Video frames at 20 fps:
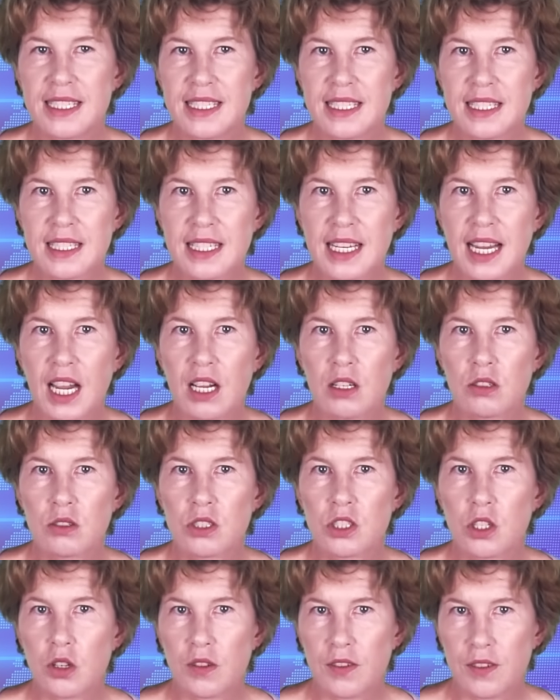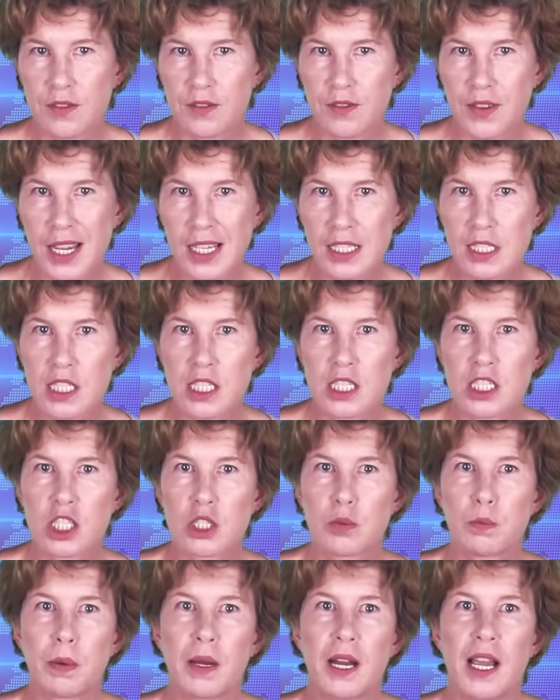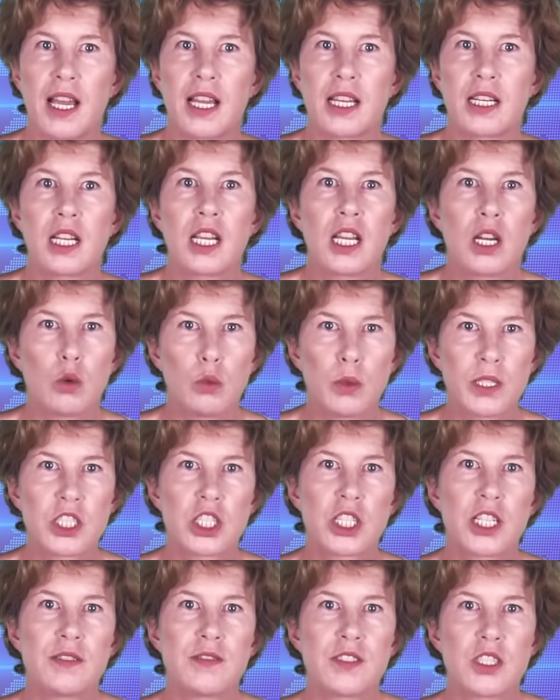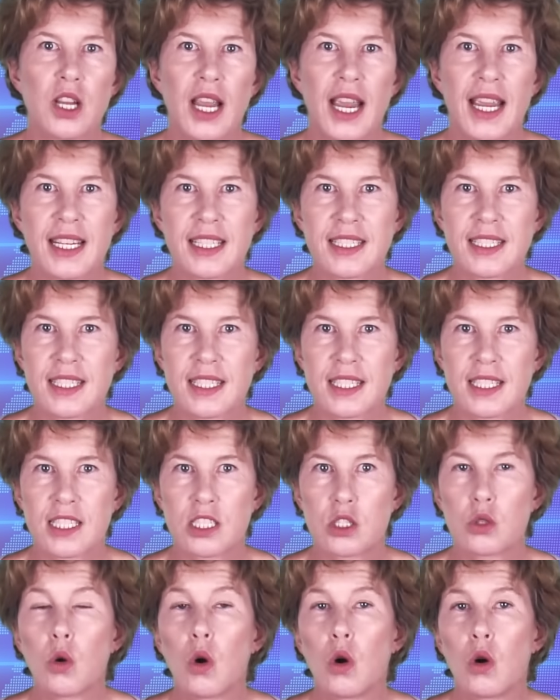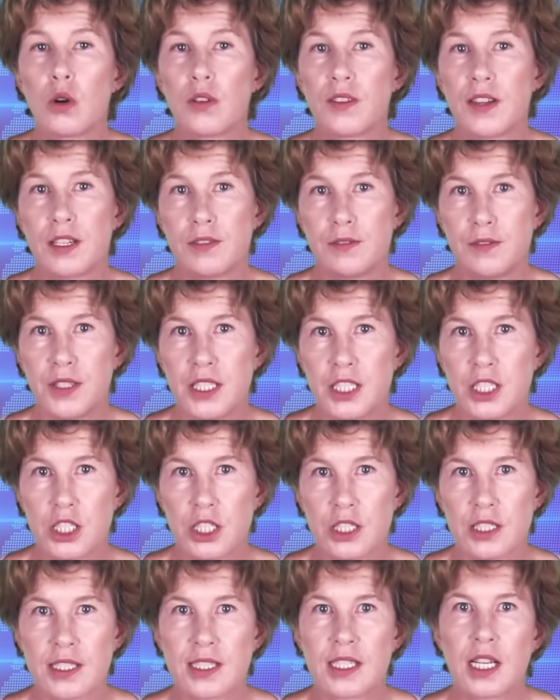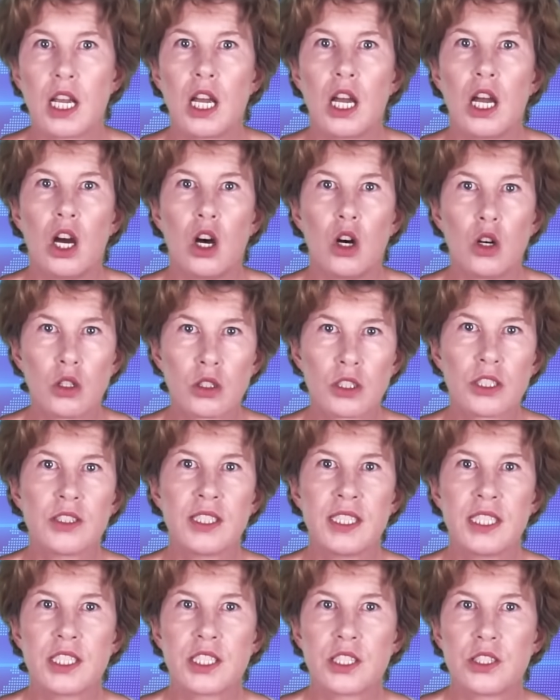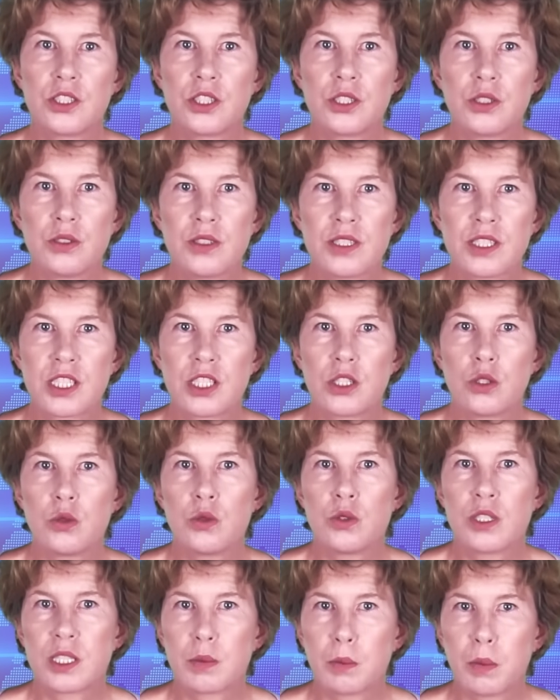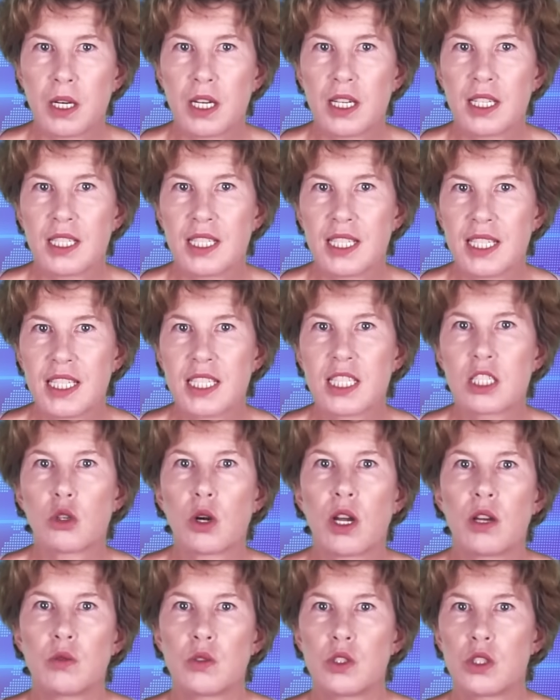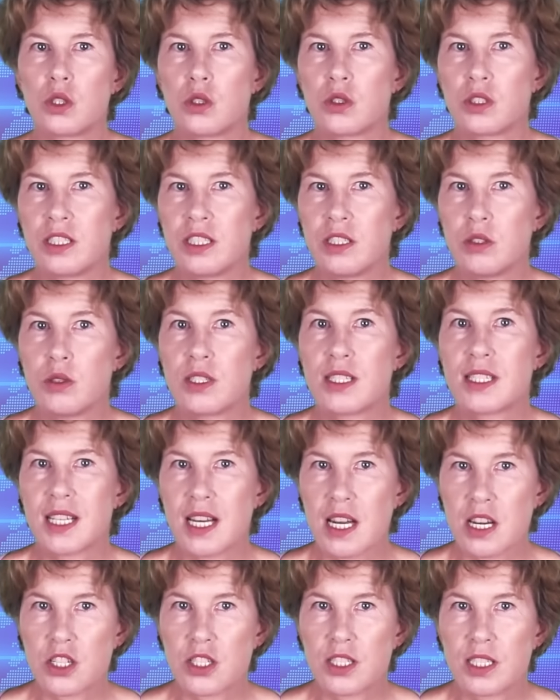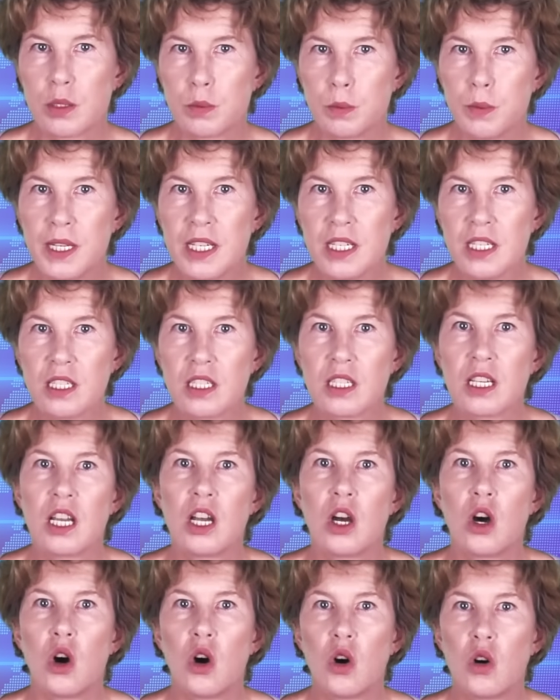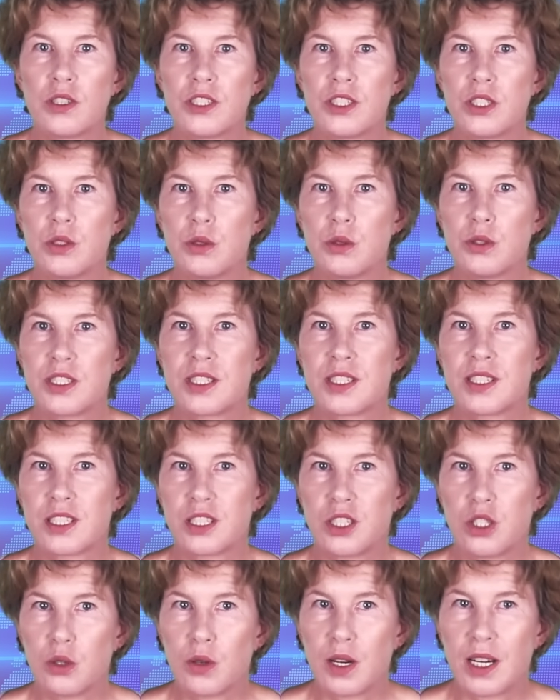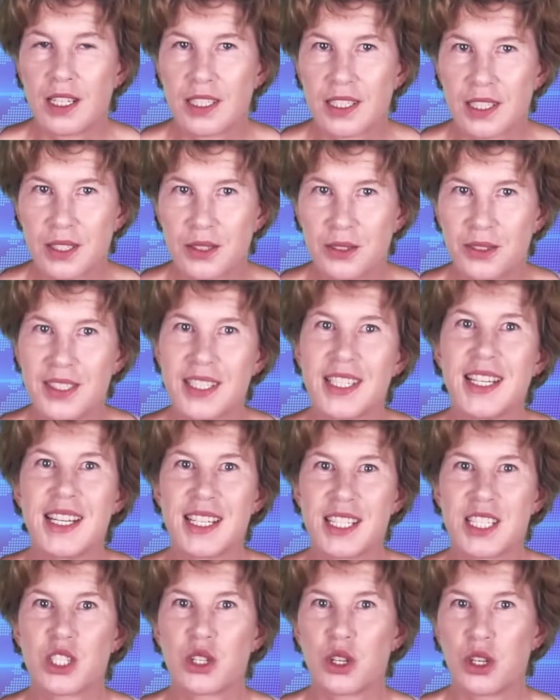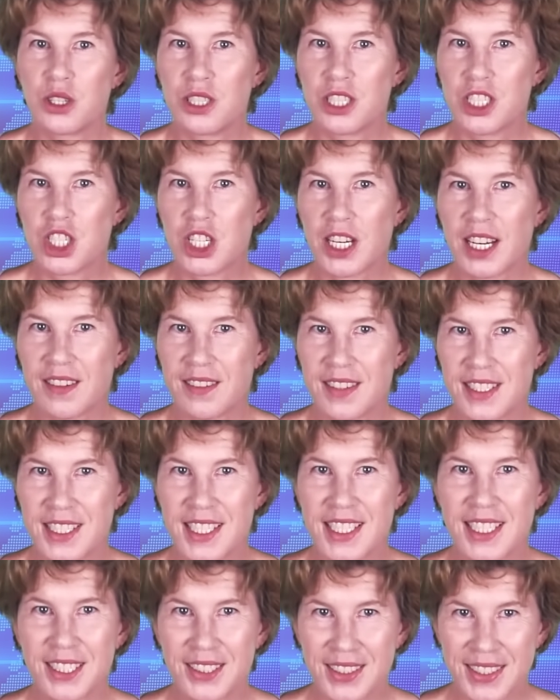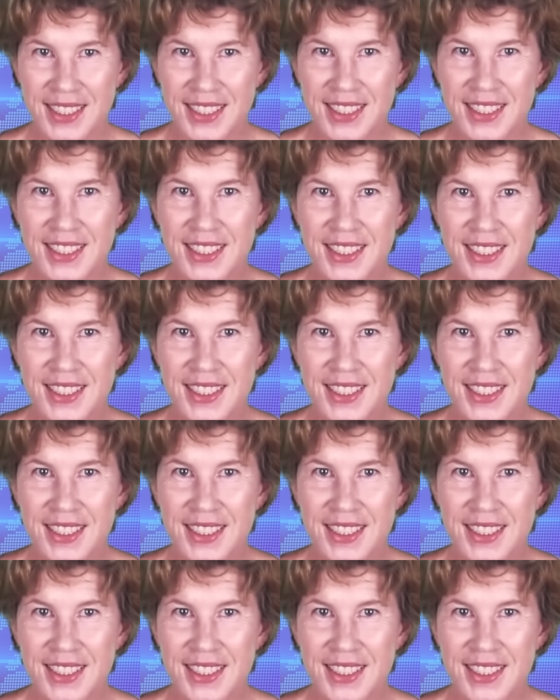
discount on the Vantage plan, which gives you access to all their features. All you need to do is use my link ground.news/Sabine or use the QR code. So go and check this out.